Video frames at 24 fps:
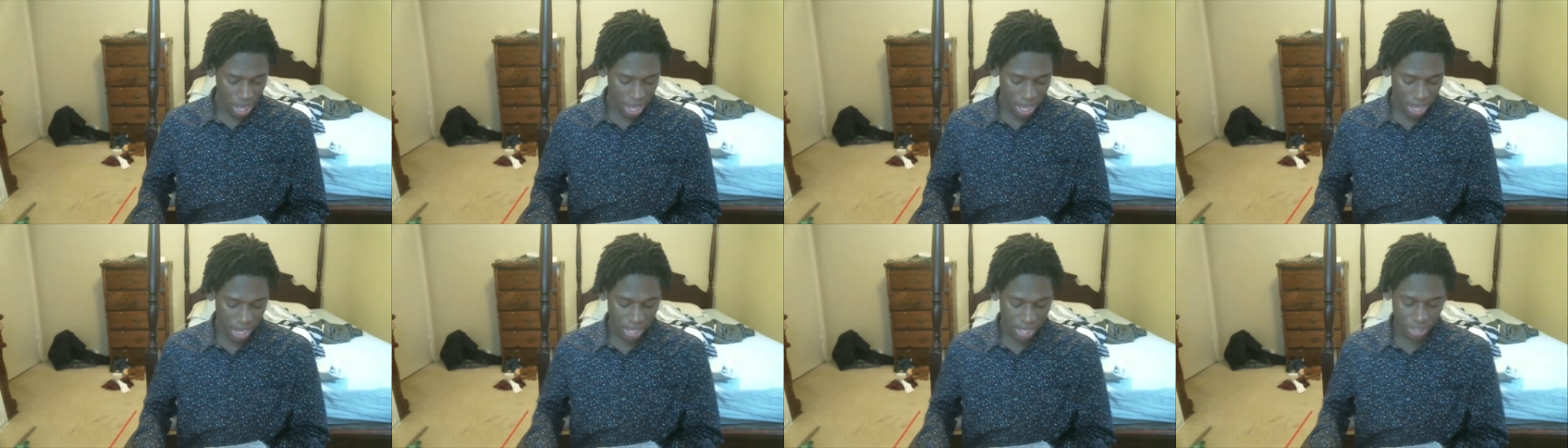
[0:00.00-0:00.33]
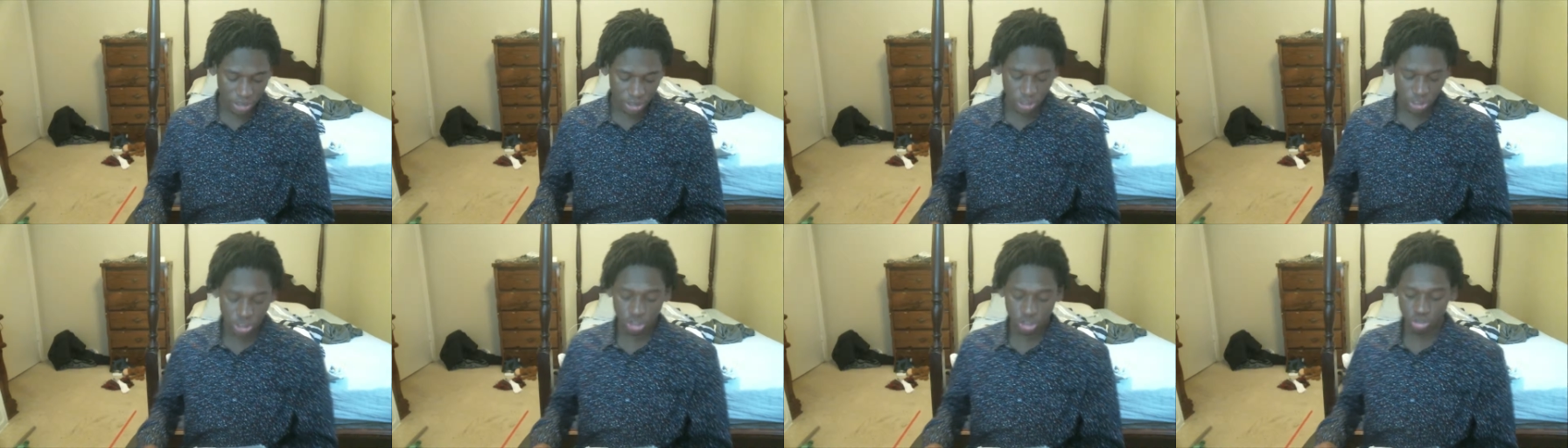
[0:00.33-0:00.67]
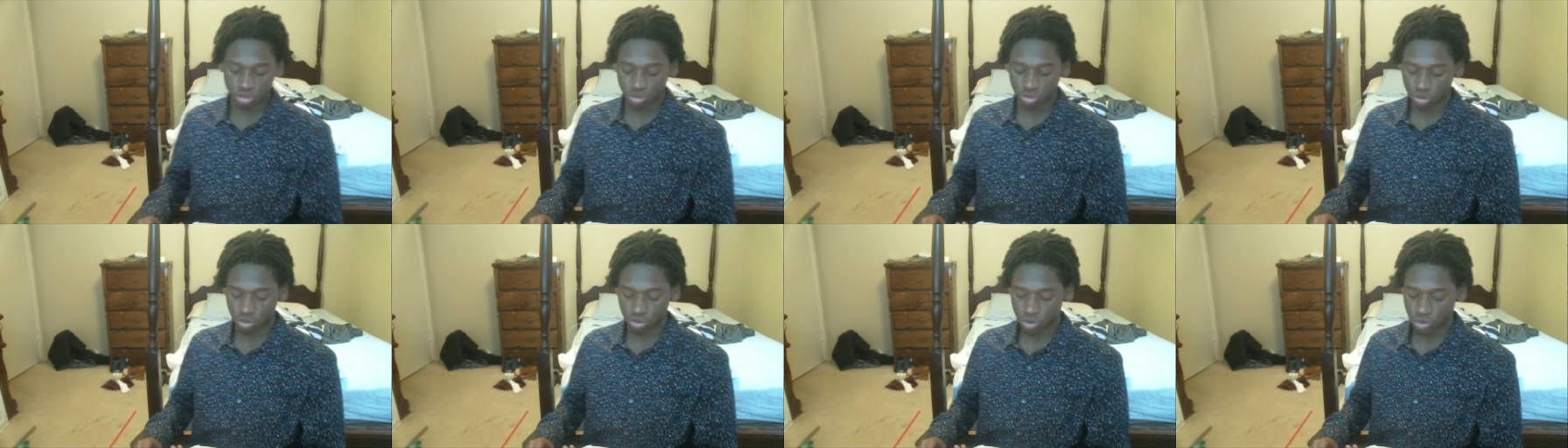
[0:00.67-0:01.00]
is
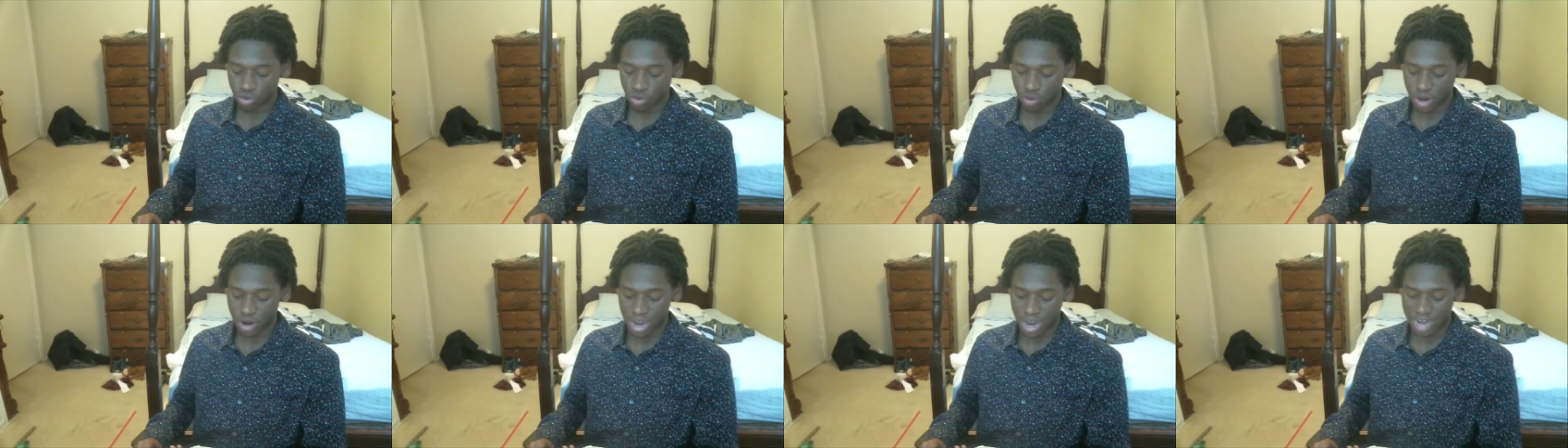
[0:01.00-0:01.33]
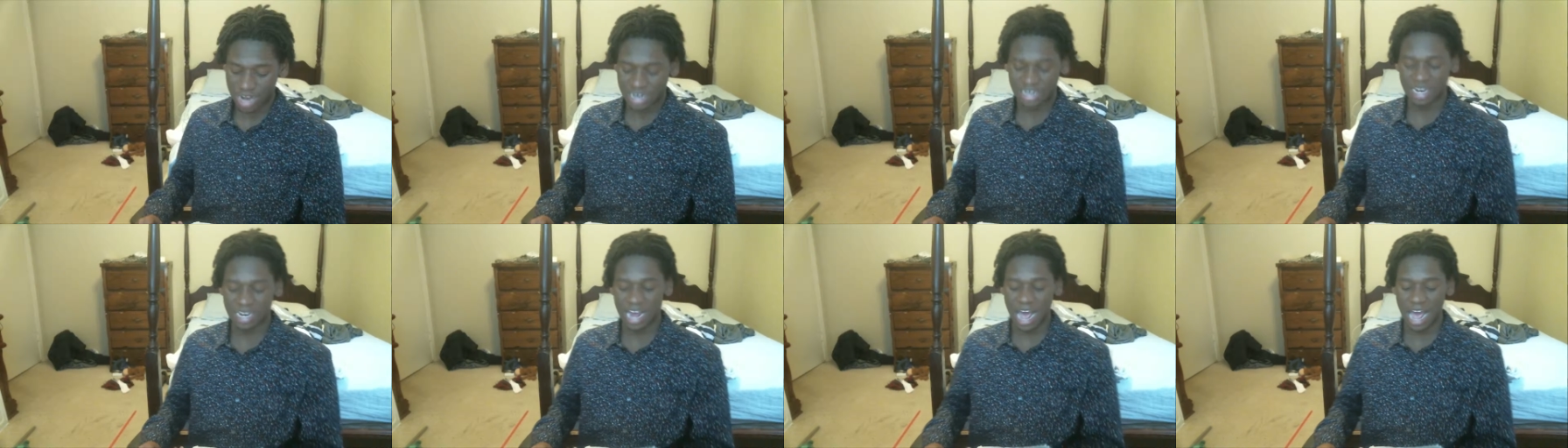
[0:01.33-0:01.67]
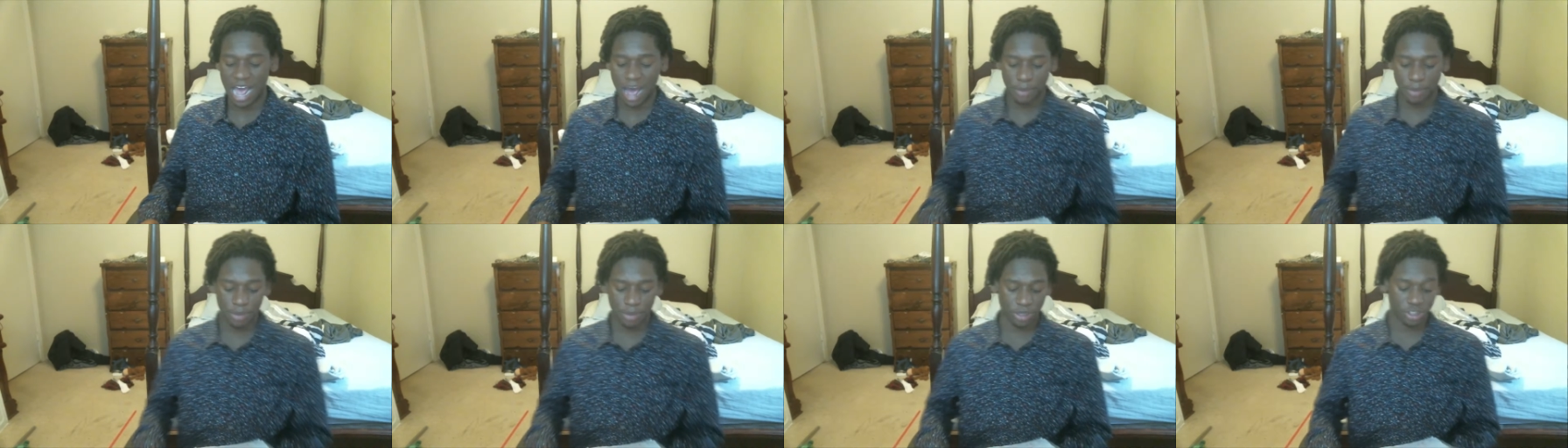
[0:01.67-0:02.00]
true and it
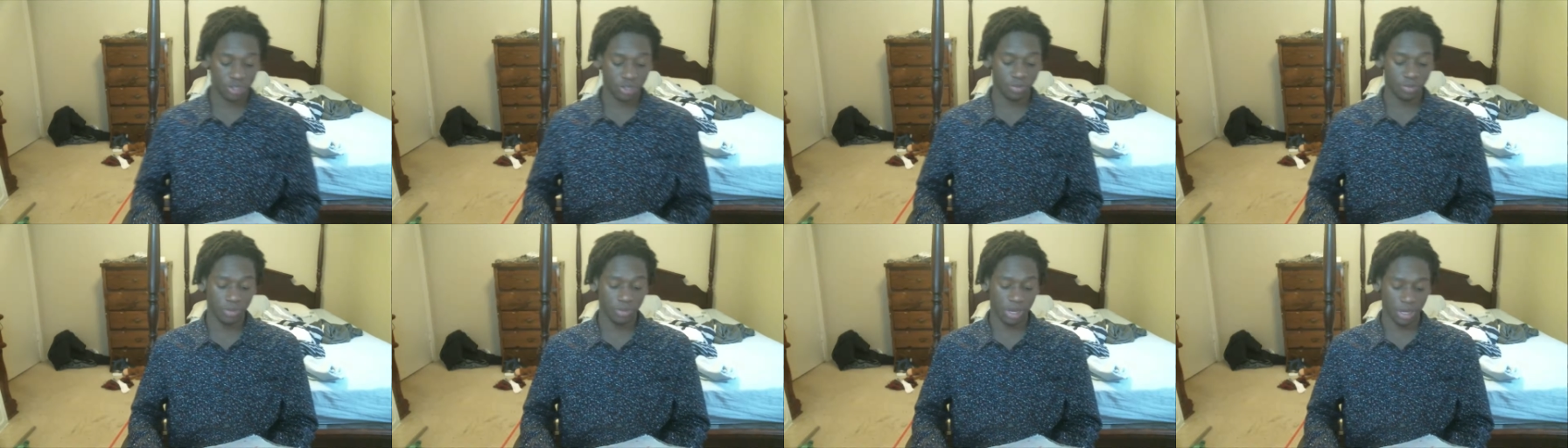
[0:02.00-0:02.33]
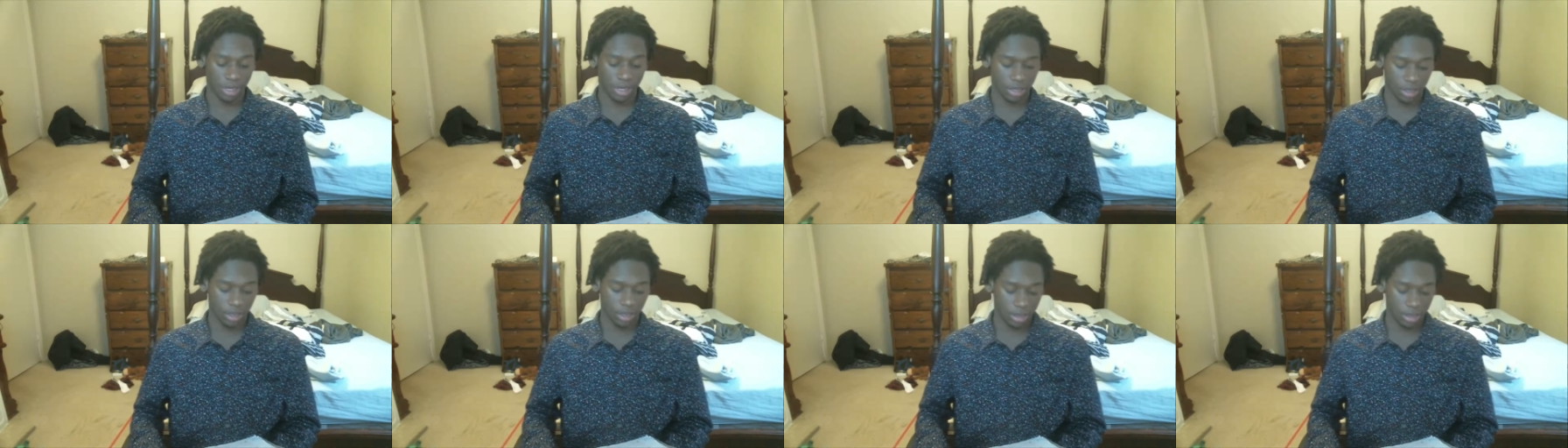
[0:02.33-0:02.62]
happened to me.